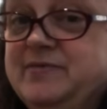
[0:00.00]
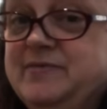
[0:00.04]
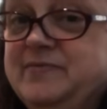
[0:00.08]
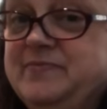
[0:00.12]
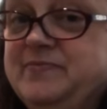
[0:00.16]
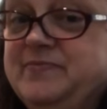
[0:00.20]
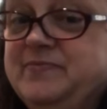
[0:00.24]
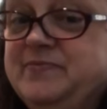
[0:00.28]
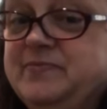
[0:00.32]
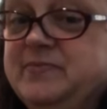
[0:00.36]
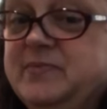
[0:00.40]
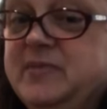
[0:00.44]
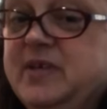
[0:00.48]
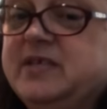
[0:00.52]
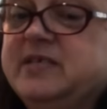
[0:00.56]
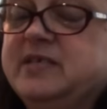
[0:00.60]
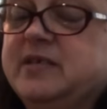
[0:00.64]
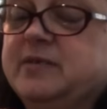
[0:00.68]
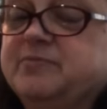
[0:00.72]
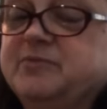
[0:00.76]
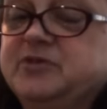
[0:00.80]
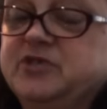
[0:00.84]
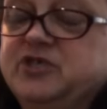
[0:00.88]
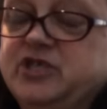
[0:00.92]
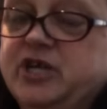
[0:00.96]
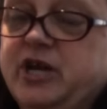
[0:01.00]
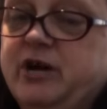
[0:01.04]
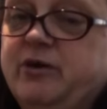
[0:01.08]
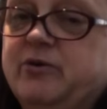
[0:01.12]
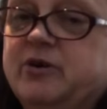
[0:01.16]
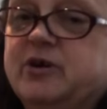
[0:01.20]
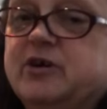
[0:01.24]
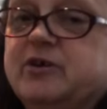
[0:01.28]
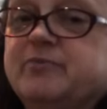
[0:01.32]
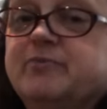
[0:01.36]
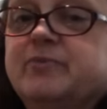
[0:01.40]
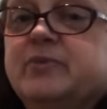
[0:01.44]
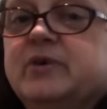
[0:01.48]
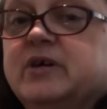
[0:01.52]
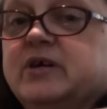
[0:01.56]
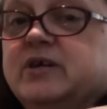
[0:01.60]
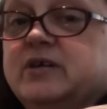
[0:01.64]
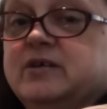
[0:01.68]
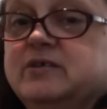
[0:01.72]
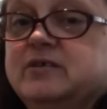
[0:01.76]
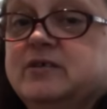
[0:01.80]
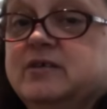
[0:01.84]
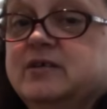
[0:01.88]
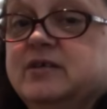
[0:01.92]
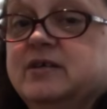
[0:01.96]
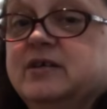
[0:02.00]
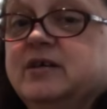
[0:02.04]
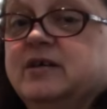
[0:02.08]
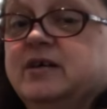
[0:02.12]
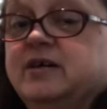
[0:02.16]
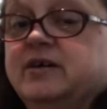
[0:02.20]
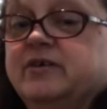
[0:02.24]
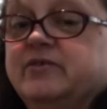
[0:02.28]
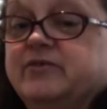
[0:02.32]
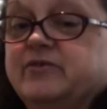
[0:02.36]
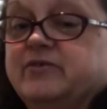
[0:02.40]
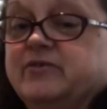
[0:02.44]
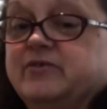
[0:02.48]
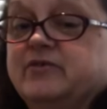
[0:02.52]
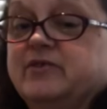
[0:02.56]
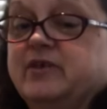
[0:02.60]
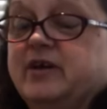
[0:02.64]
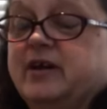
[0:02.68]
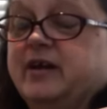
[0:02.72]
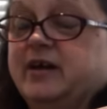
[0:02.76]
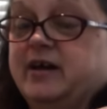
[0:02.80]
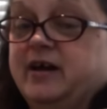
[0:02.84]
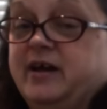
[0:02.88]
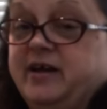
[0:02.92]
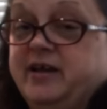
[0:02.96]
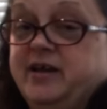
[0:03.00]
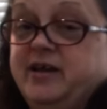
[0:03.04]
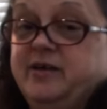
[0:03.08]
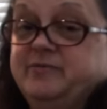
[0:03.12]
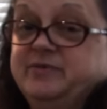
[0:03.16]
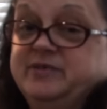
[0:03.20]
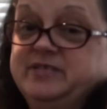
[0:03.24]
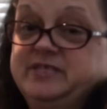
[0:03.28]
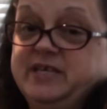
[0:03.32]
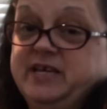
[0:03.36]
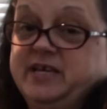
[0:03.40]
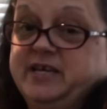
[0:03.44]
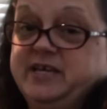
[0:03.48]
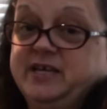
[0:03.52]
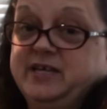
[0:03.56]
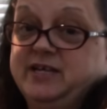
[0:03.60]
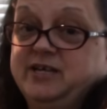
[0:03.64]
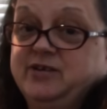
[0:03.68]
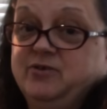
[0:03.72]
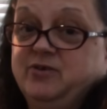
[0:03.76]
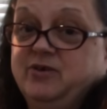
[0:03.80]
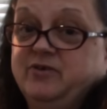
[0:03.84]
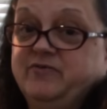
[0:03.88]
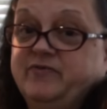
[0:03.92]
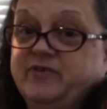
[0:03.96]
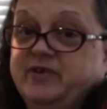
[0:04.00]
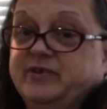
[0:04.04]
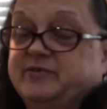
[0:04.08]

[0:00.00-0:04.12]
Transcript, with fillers: Uh-huh. Except to shower, but other than that, I haven't taken it off.